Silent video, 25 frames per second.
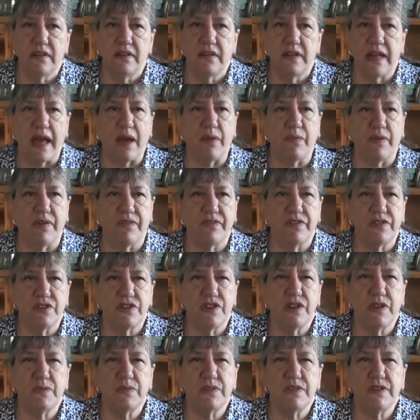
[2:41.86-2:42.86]
However,
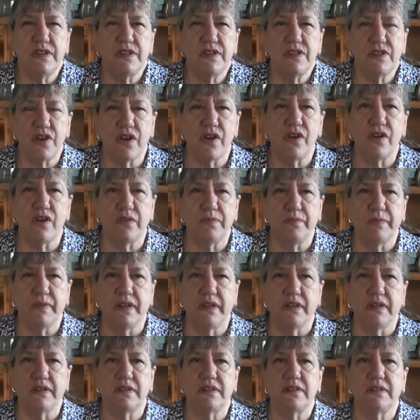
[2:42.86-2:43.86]
she was
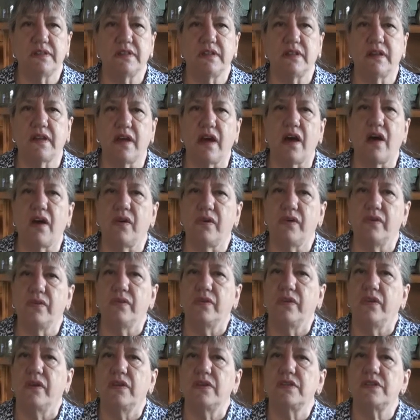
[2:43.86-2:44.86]
determined to go,
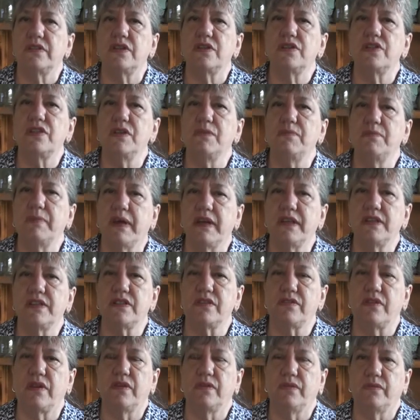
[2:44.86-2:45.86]
so she made
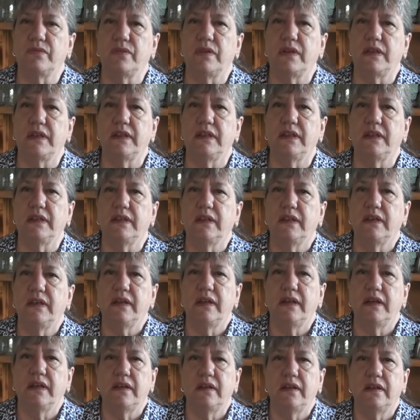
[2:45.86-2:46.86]
her own way,
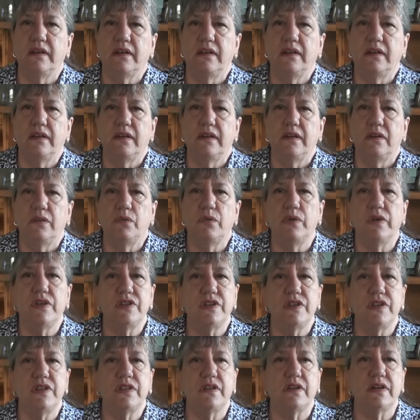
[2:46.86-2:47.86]

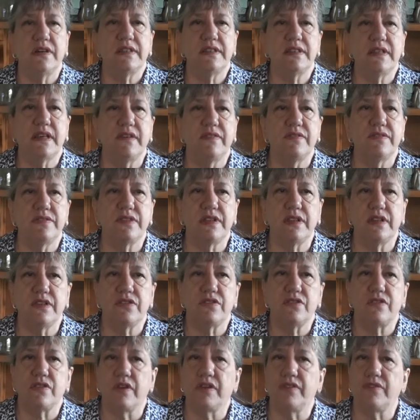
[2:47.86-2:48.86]
which in the 19th
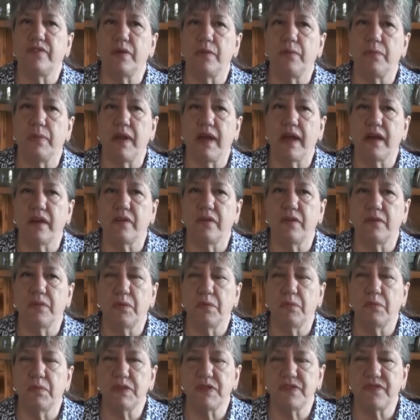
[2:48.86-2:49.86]
century for a black
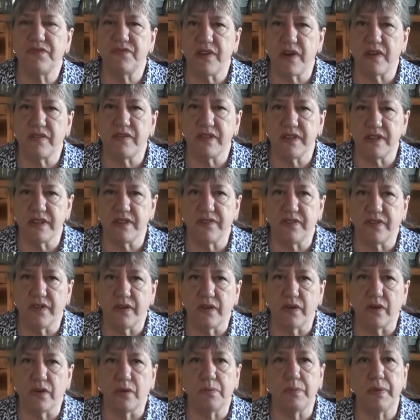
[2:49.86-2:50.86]
woman was very
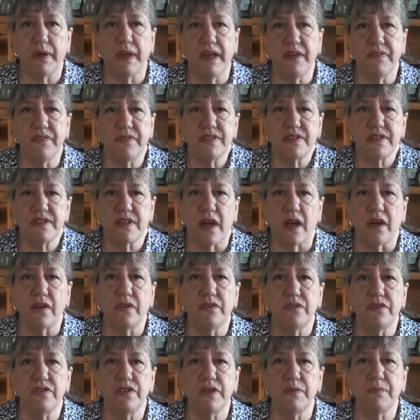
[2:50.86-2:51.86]
difficult. But even so,
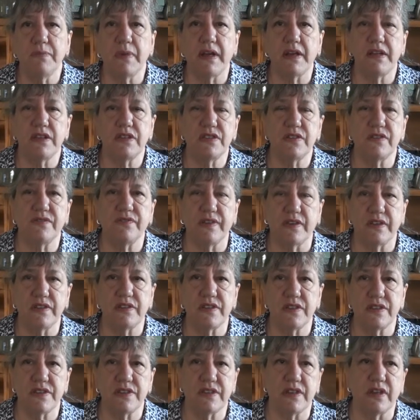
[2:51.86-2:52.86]
she managed to fund
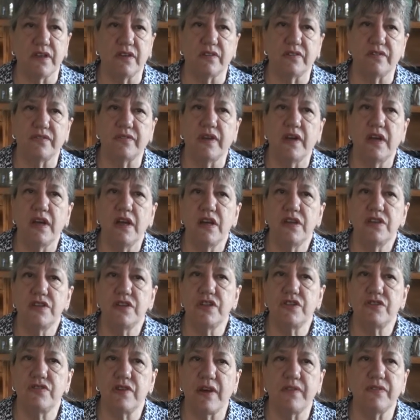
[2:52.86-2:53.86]
herself. She
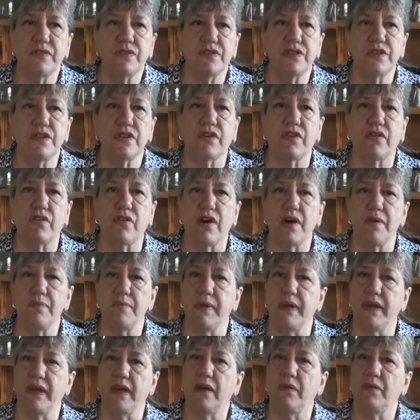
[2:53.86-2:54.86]
travelled to the
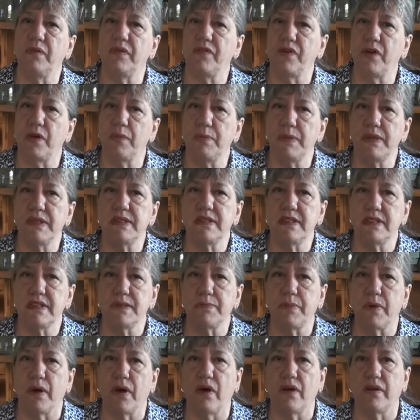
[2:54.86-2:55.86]
Crimea with her business
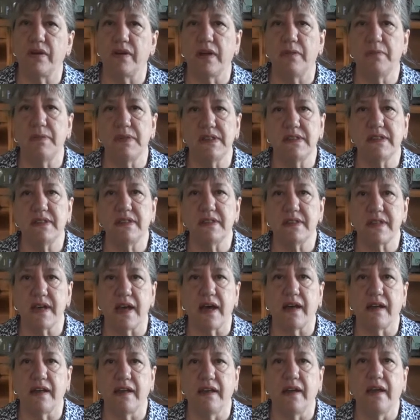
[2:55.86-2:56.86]
partner, Mr.
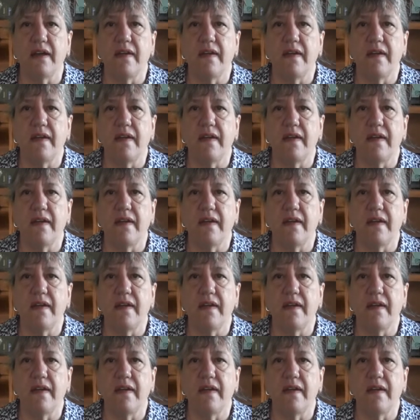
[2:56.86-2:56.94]
Day,